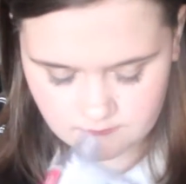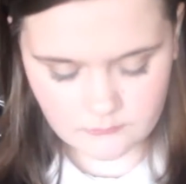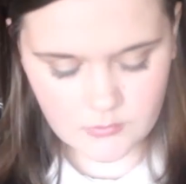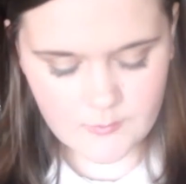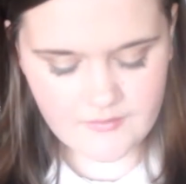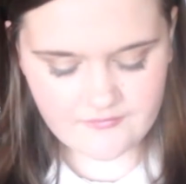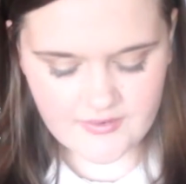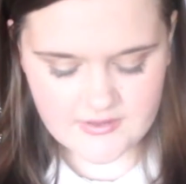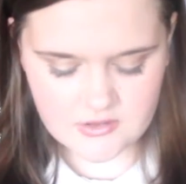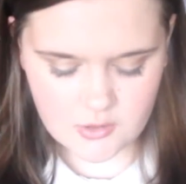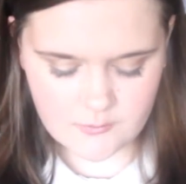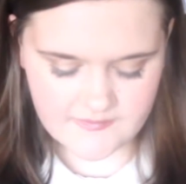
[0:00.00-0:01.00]
one of my
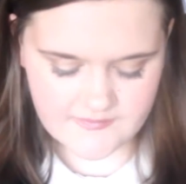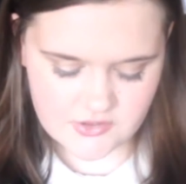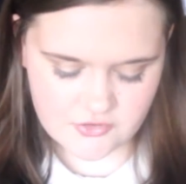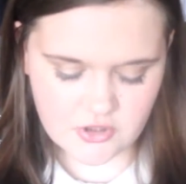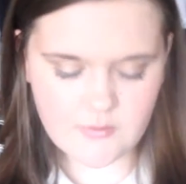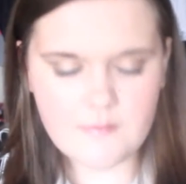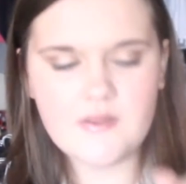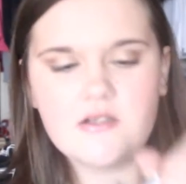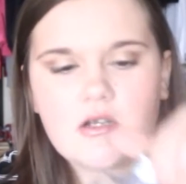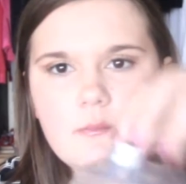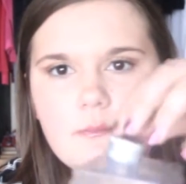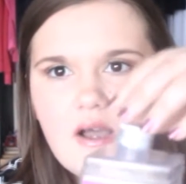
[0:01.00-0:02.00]
friends got me this strawberry
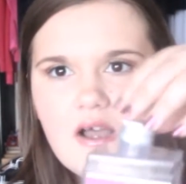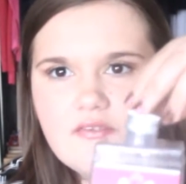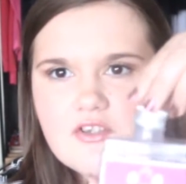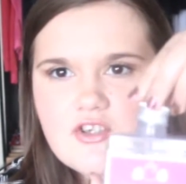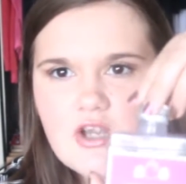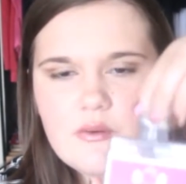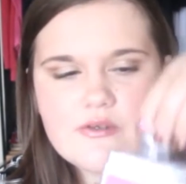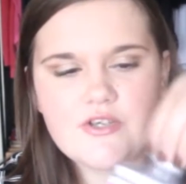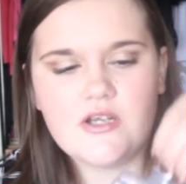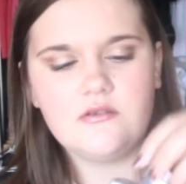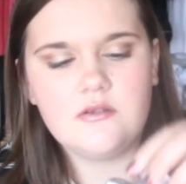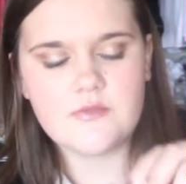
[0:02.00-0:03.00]
milk bath and shower
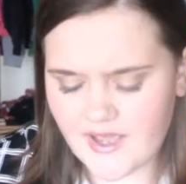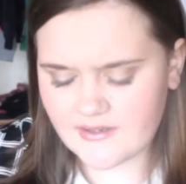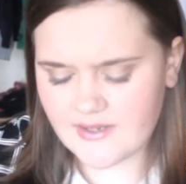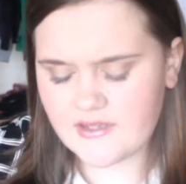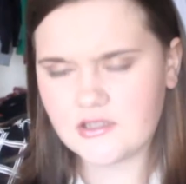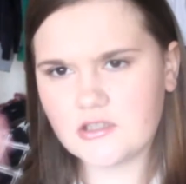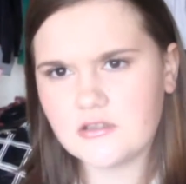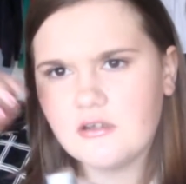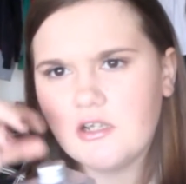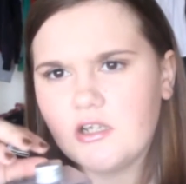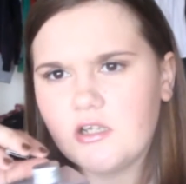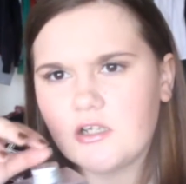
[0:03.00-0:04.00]
gel. It had like a little
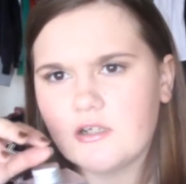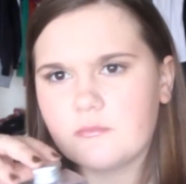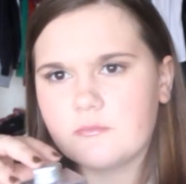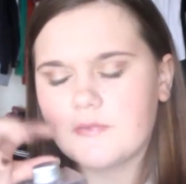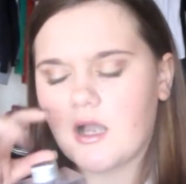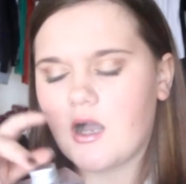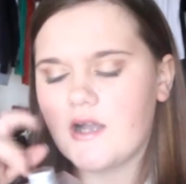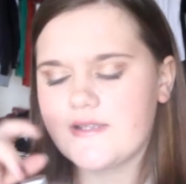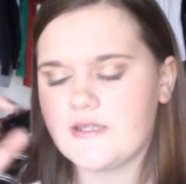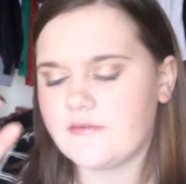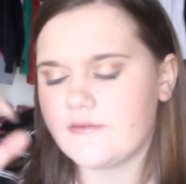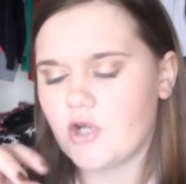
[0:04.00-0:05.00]

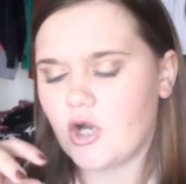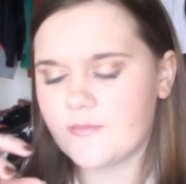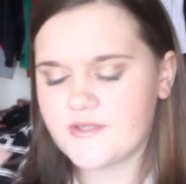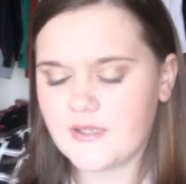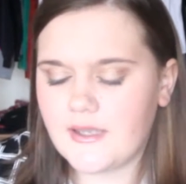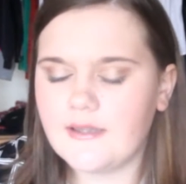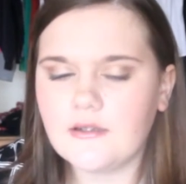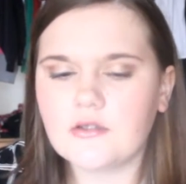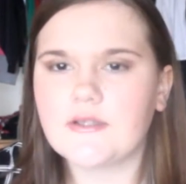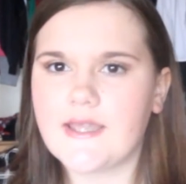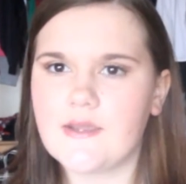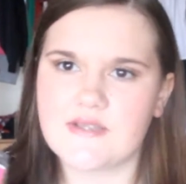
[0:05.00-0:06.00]
carton top, so it
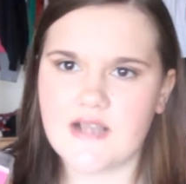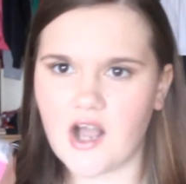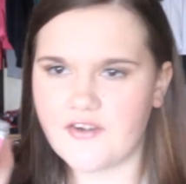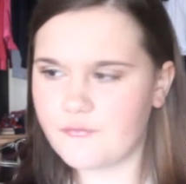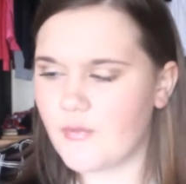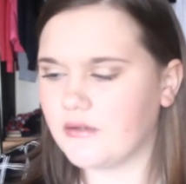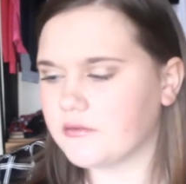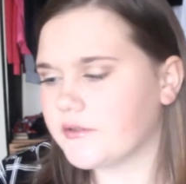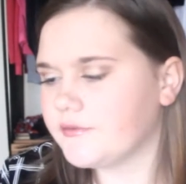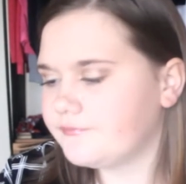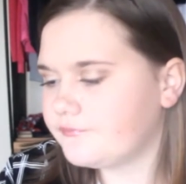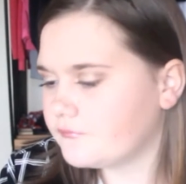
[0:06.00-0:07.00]
looked like it was a carton of milk.
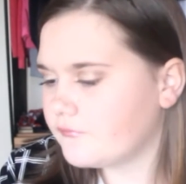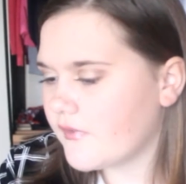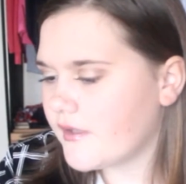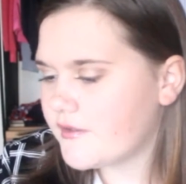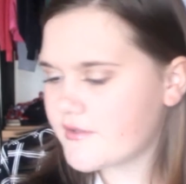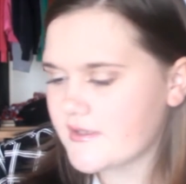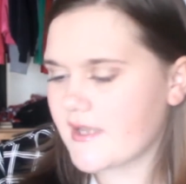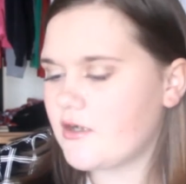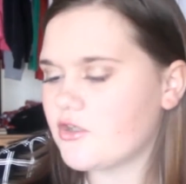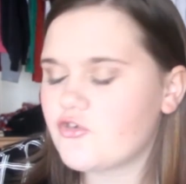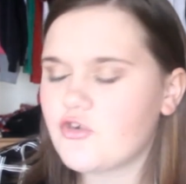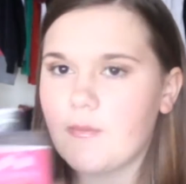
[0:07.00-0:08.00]
So it's like
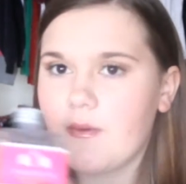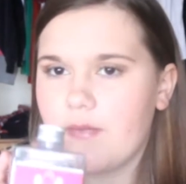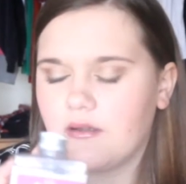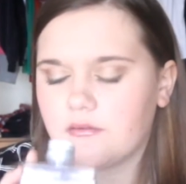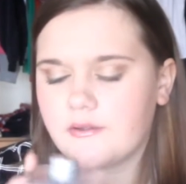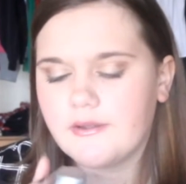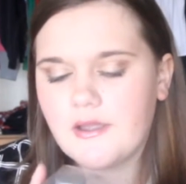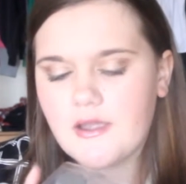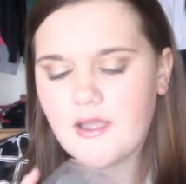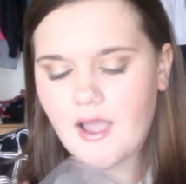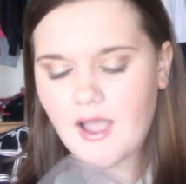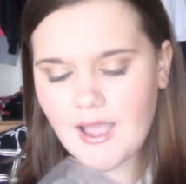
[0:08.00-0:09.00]
called strawberry milk,
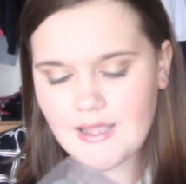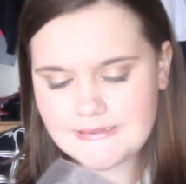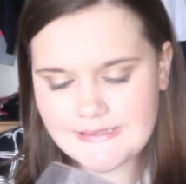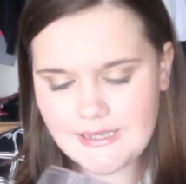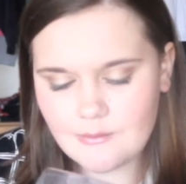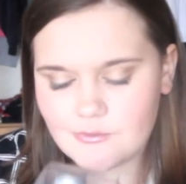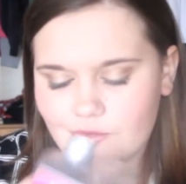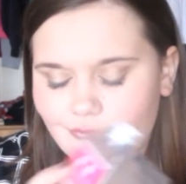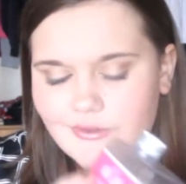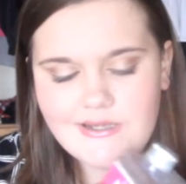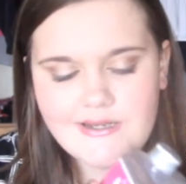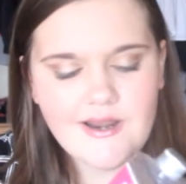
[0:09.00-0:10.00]
and it was
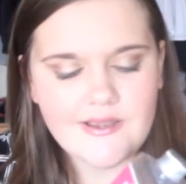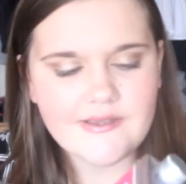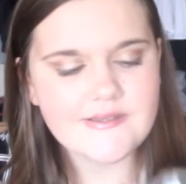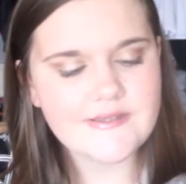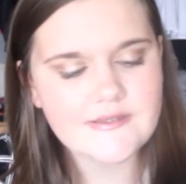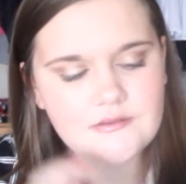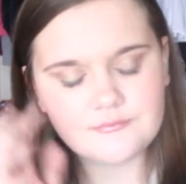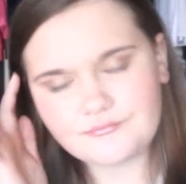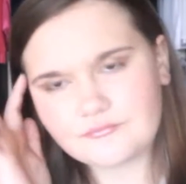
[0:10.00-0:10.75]
really nice.